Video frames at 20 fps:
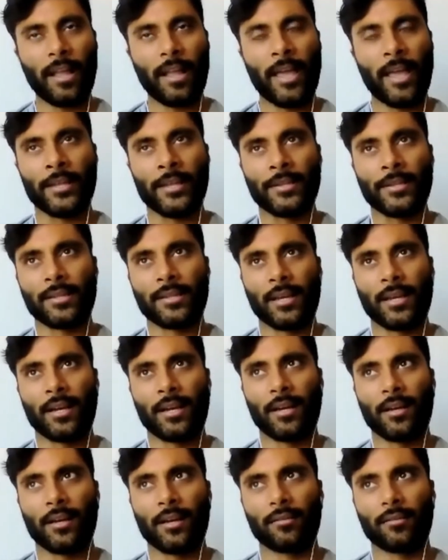and
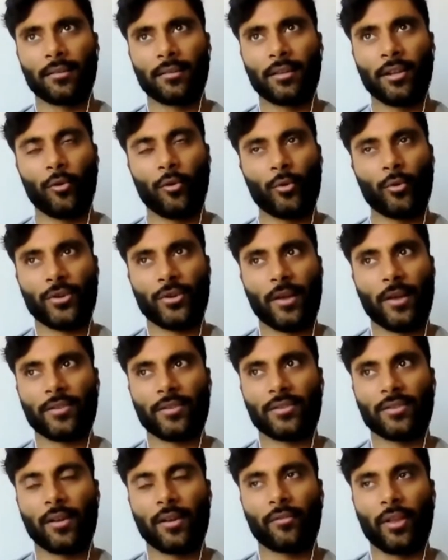you know, witchcraft
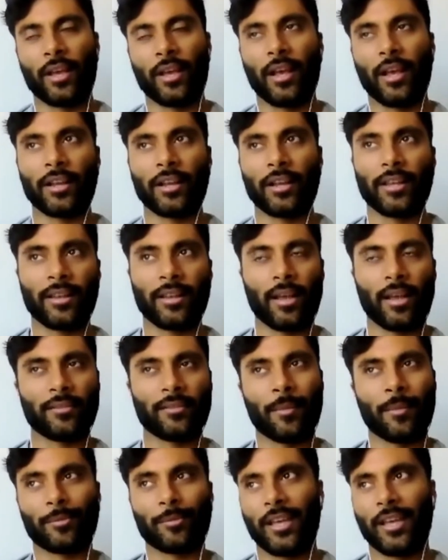doesn't ever. It
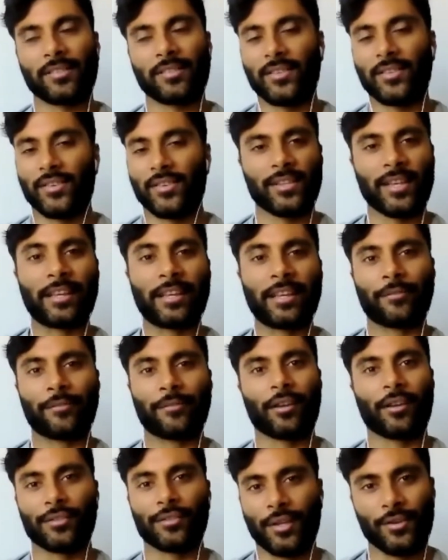typically has this negative
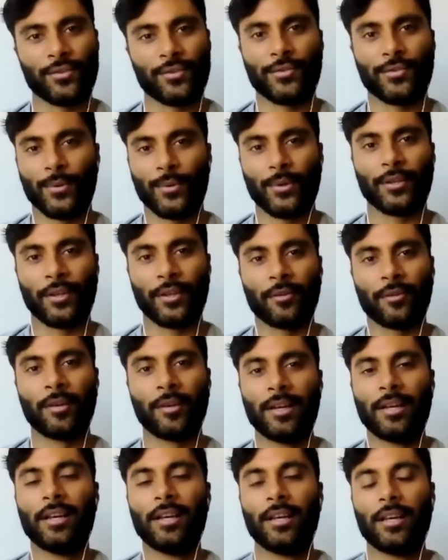connotation to it, you know.
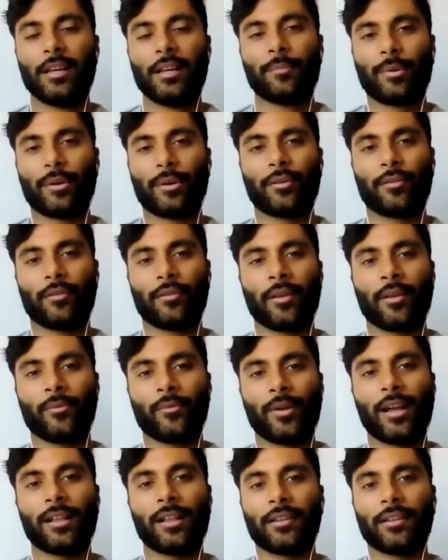But in
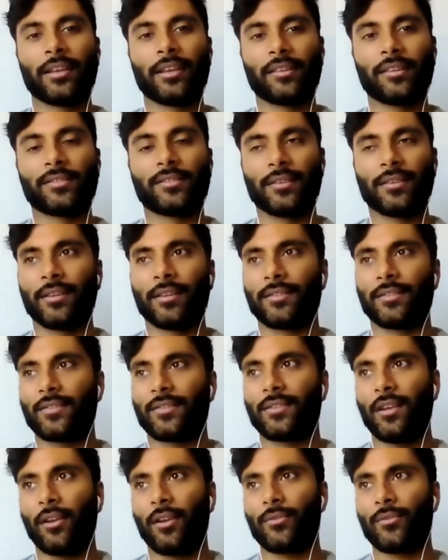reality, it's
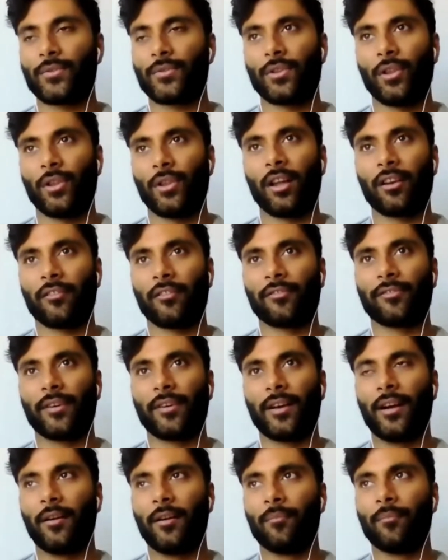you know, there's a lot of
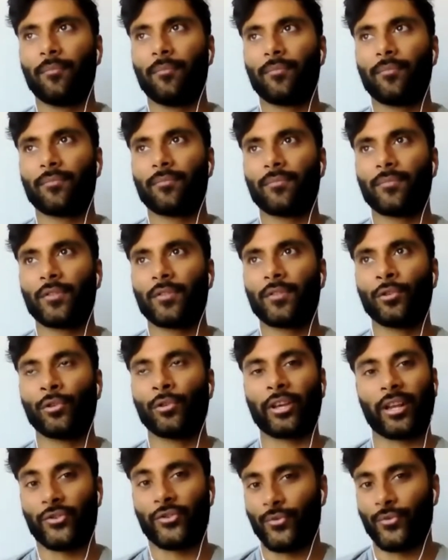you
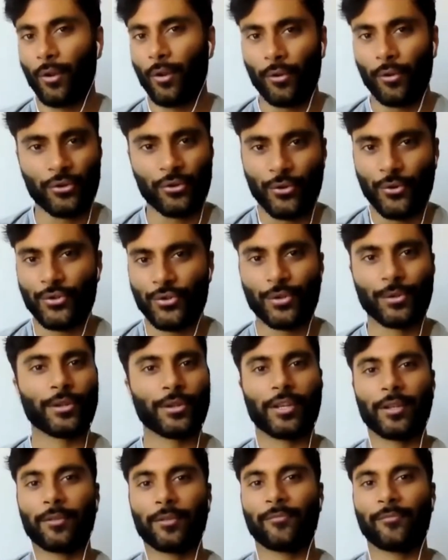look at astrologers, you
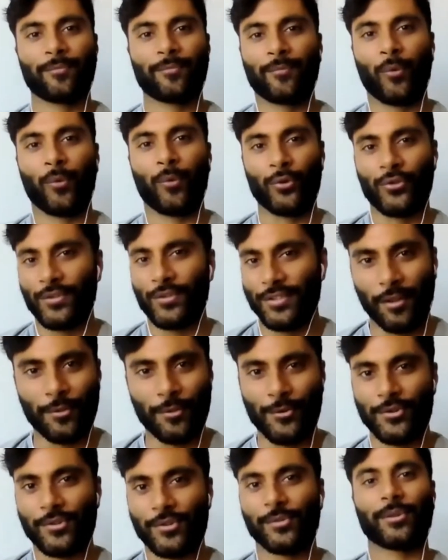look at fortune
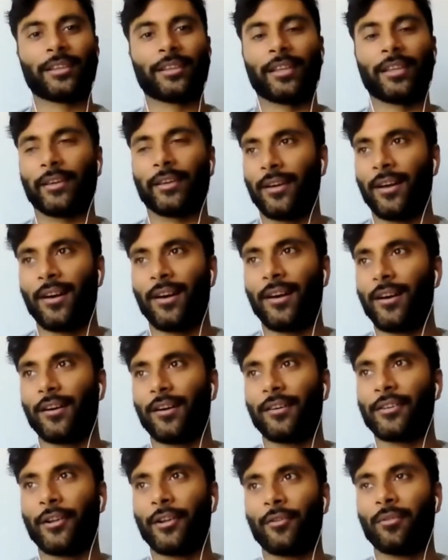tellers, you look at like
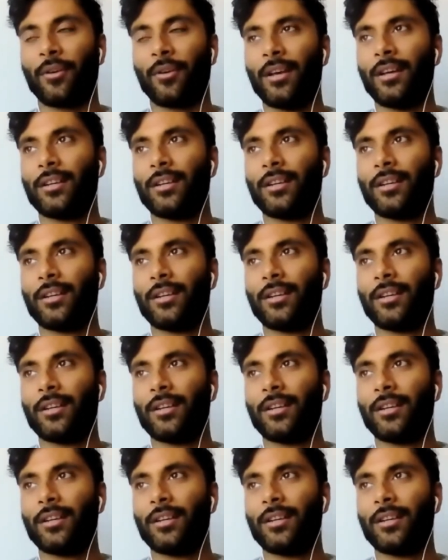you know,